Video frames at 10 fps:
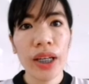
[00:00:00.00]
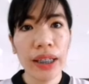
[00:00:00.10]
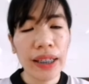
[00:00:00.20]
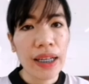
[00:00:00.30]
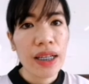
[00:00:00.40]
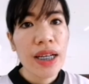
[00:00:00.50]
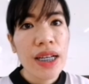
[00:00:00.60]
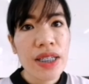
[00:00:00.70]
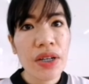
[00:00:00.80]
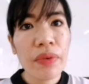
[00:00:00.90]
Okay,
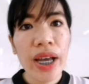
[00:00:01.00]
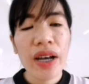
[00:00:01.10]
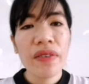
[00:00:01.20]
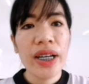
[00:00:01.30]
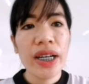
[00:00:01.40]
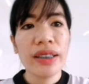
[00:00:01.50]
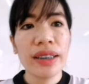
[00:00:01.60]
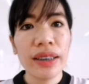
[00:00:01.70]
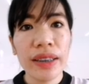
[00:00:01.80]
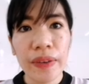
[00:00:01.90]
so we have here
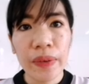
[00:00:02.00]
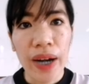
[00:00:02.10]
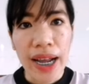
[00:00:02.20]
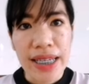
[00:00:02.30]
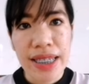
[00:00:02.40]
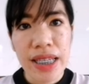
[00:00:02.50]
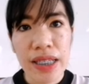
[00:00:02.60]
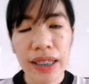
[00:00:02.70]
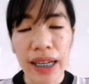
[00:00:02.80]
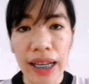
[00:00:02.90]
the grass
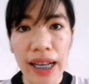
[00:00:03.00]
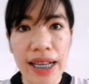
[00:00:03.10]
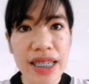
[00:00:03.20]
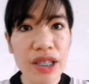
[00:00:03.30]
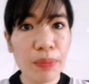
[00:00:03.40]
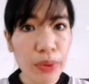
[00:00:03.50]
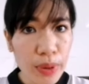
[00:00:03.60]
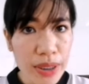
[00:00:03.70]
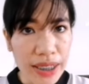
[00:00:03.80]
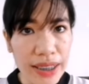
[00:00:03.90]
as the
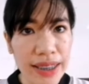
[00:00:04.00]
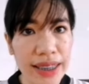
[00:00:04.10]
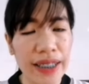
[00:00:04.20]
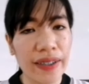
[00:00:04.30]
producers.